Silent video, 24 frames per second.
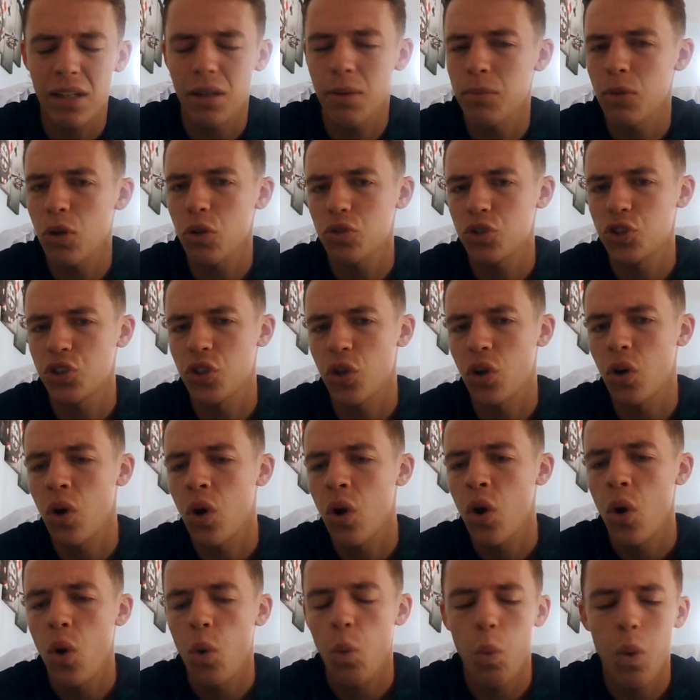I'm not sure
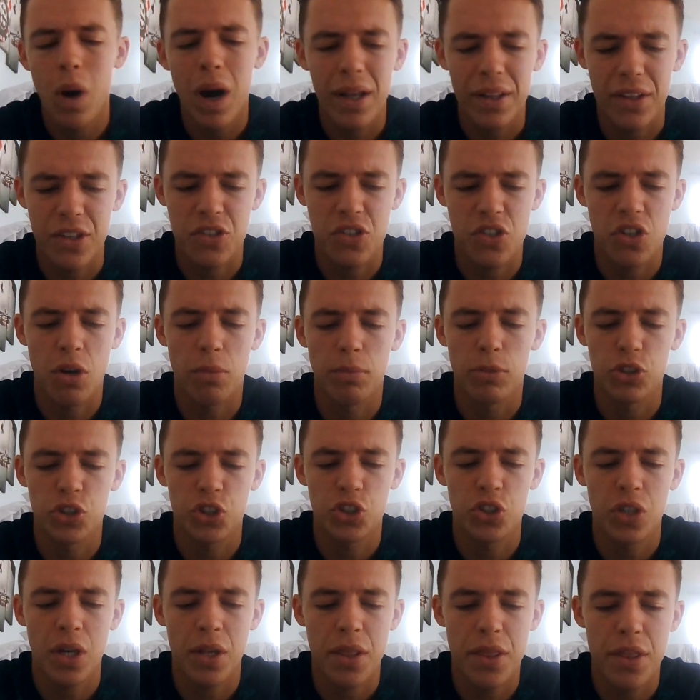why there's so much
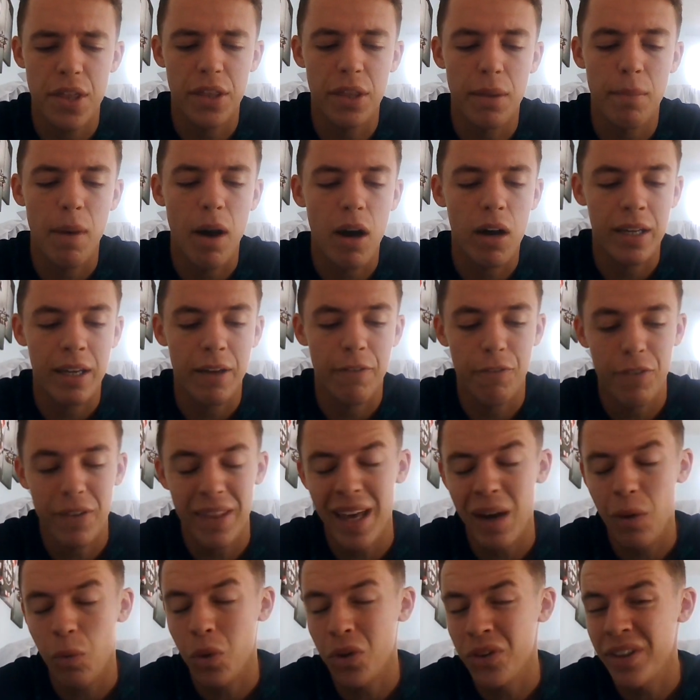strength in the market for
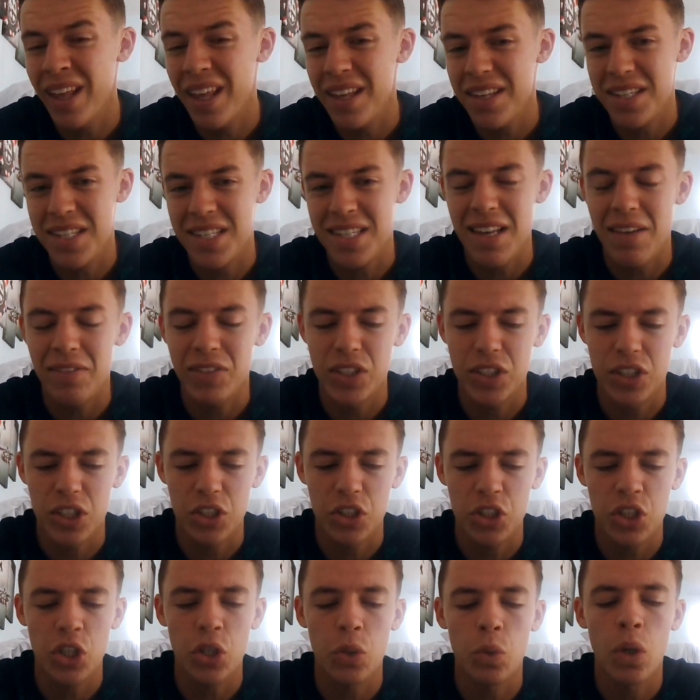that one. That's
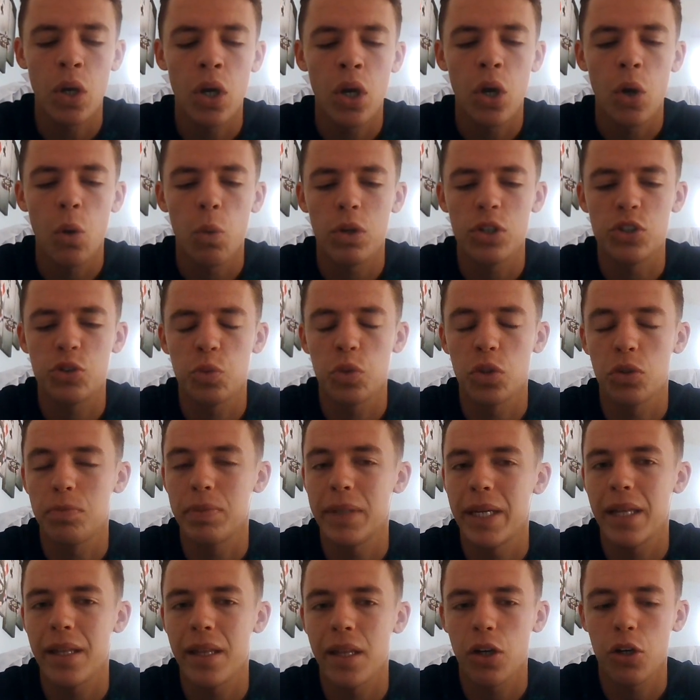7-2, which would
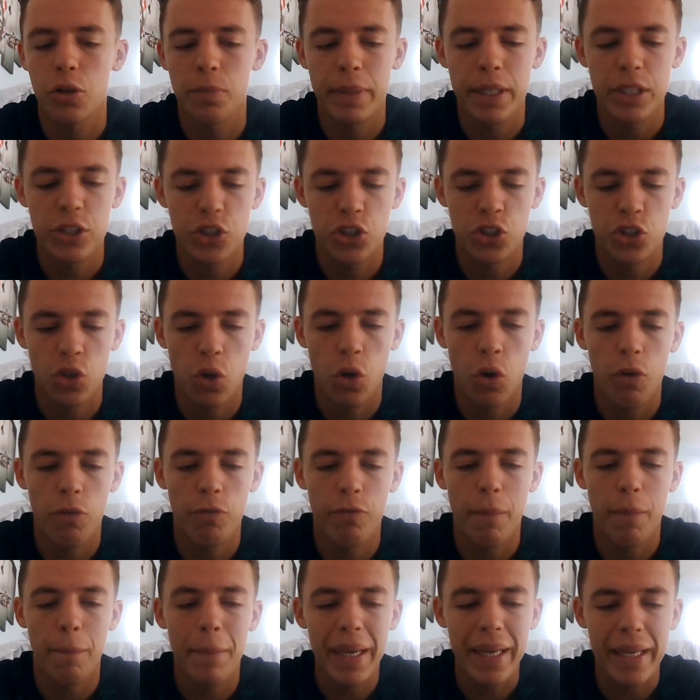be a little bit short
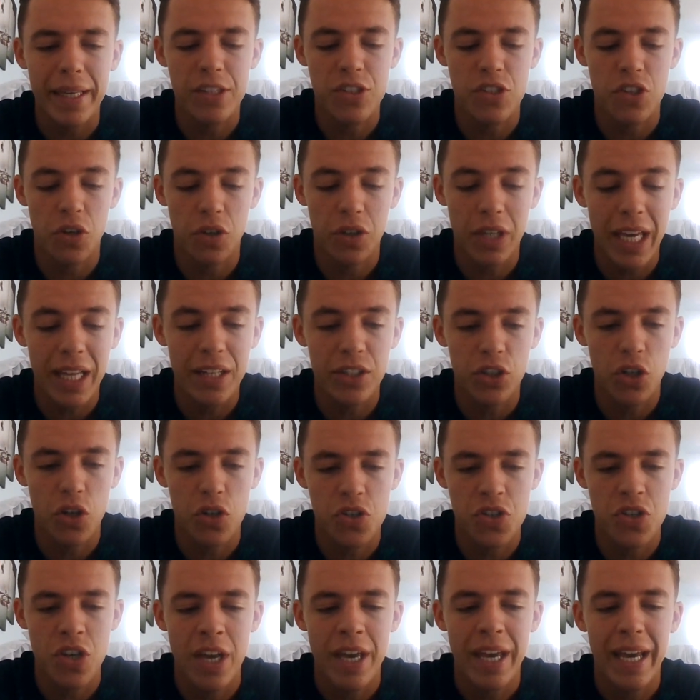for me. So
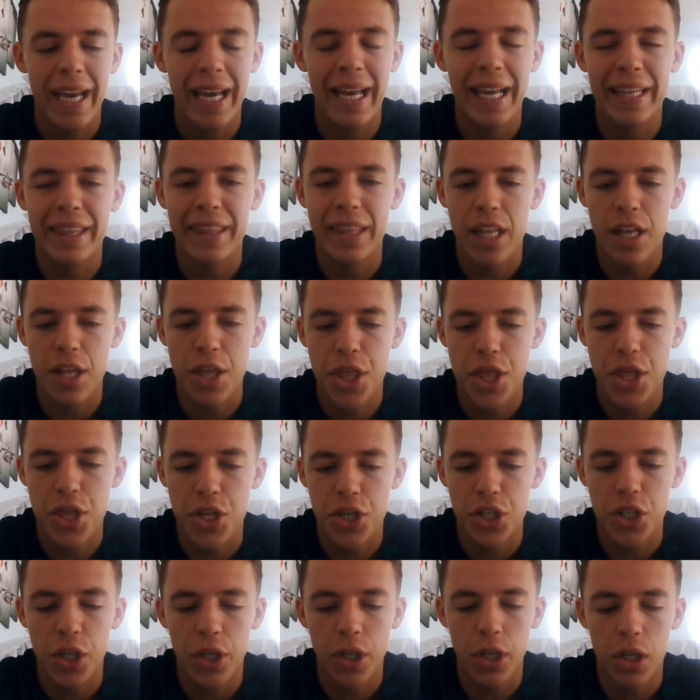Kinross in the
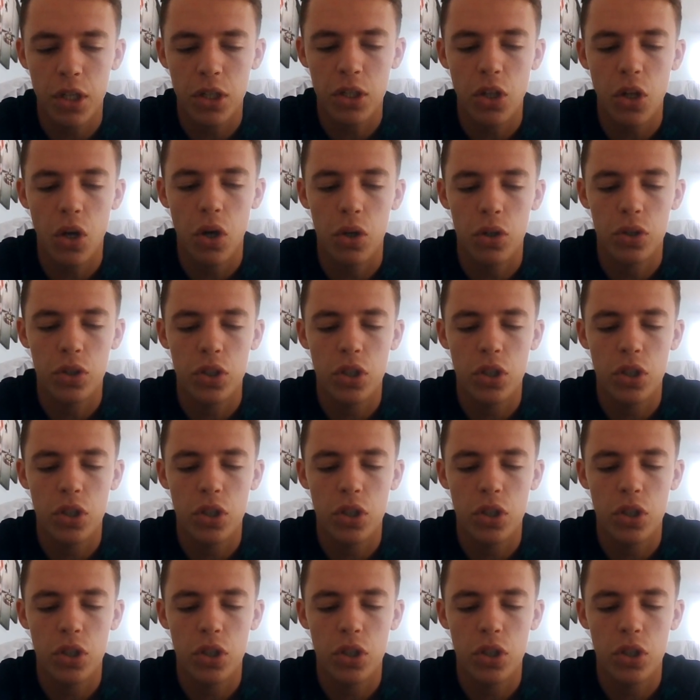3 o'clock.